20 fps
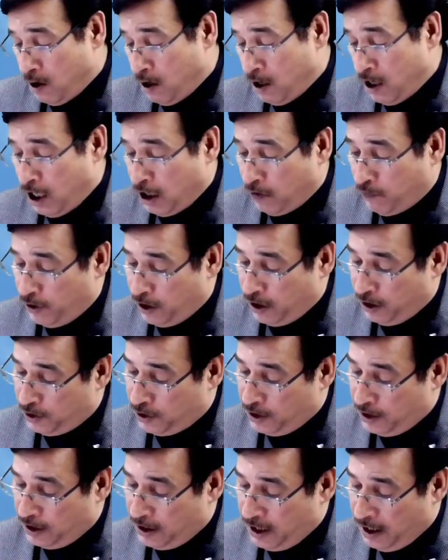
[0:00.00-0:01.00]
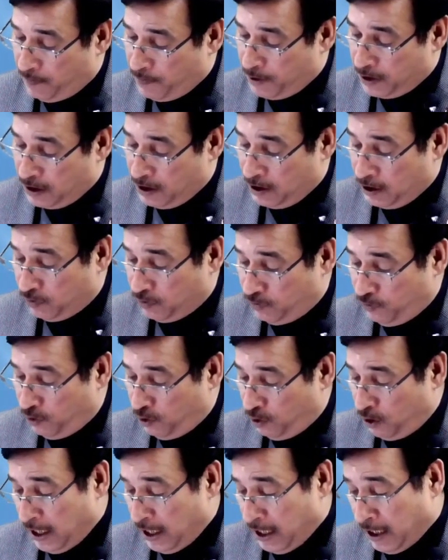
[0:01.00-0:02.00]
Equity share capital is
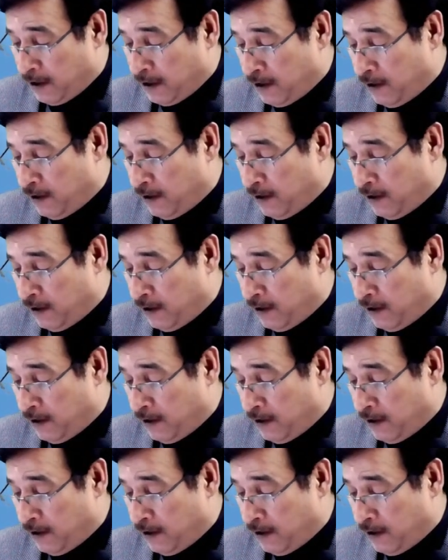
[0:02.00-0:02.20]
4 lakh.